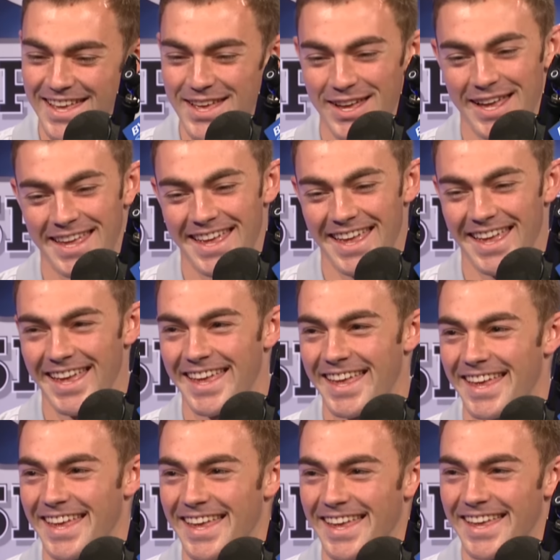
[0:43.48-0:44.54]
if
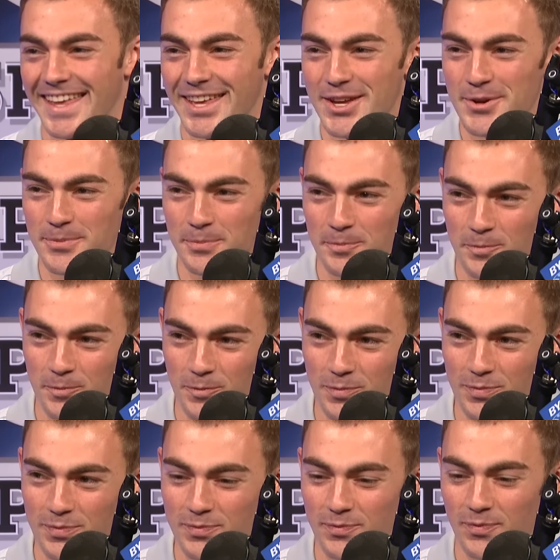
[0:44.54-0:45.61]
it's not you, who's the
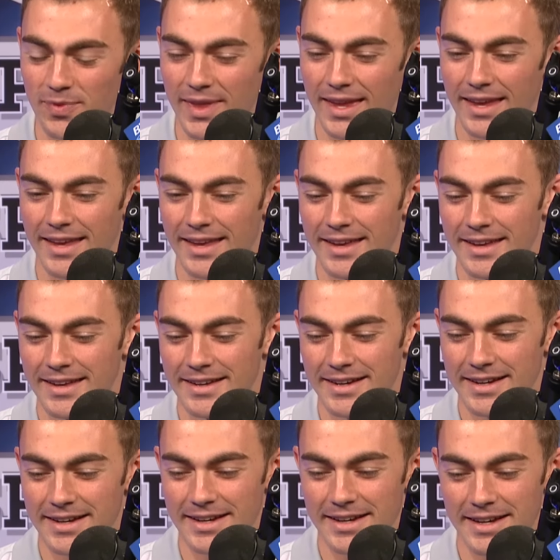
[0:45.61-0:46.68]
next guy in line then?
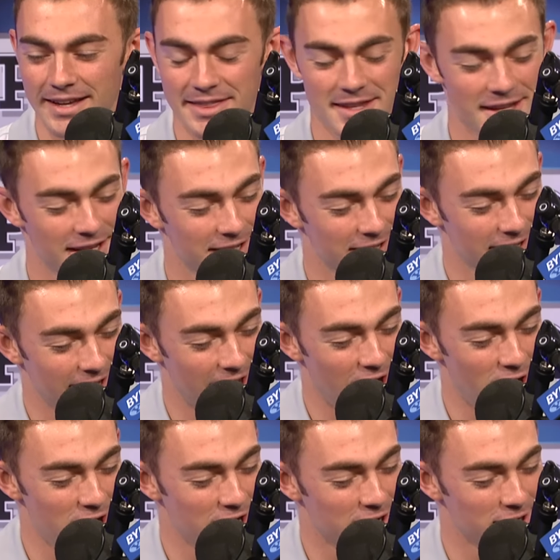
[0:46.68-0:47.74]
Uh, I think
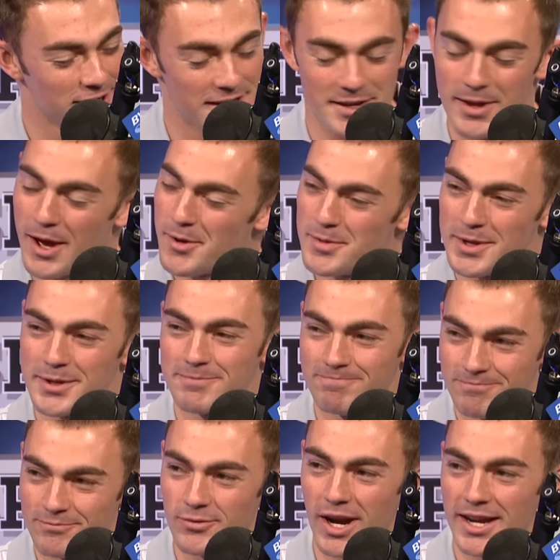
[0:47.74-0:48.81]
Eric or Eli would be
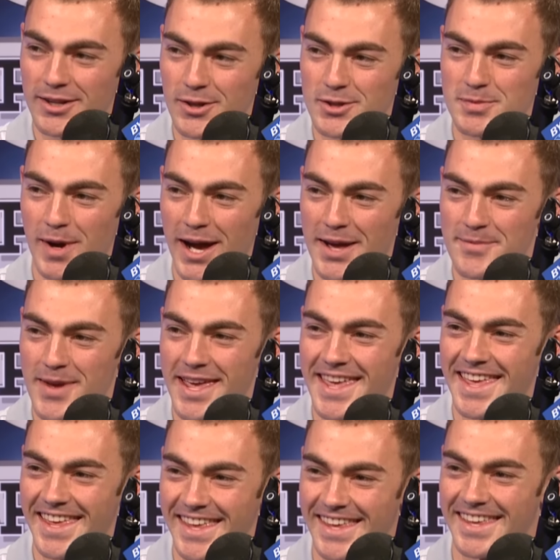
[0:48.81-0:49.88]
right close behind
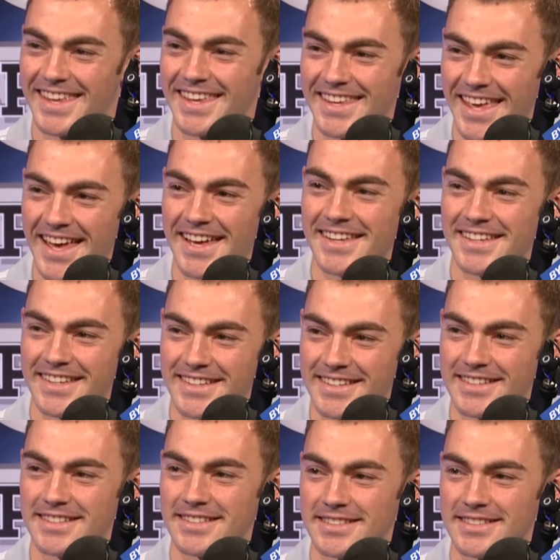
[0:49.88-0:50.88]
Eli. me. Yeah, yeah, yeah. we hear